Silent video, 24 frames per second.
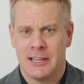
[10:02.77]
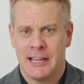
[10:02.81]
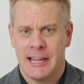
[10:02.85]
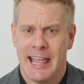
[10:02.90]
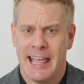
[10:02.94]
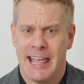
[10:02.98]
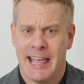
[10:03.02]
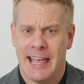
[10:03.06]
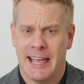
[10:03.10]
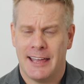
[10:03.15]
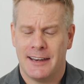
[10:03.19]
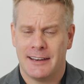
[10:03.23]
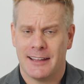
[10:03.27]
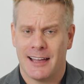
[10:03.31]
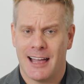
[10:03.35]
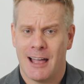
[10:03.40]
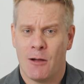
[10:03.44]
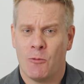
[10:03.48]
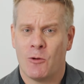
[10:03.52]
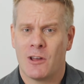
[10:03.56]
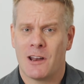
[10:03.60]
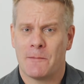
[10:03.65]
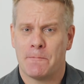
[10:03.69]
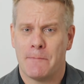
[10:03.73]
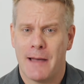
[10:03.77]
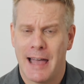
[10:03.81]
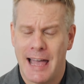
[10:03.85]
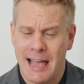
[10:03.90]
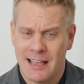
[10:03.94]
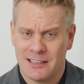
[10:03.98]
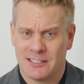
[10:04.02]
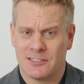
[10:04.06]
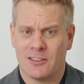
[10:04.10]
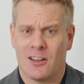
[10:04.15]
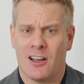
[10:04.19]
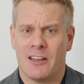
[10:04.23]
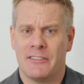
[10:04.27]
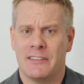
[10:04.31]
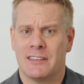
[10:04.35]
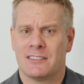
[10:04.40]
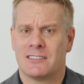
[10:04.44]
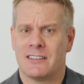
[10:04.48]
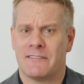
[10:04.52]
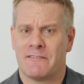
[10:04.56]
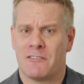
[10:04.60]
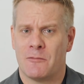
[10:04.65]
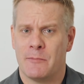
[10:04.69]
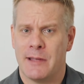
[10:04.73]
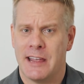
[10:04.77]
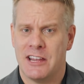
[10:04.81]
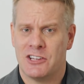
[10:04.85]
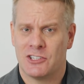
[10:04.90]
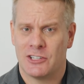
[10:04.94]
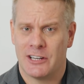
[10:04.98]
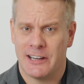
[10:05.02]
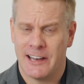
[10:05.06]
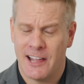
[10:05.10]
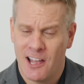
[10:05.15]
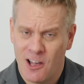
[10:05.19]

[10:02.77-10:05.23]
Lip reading: and I want to pass on this information and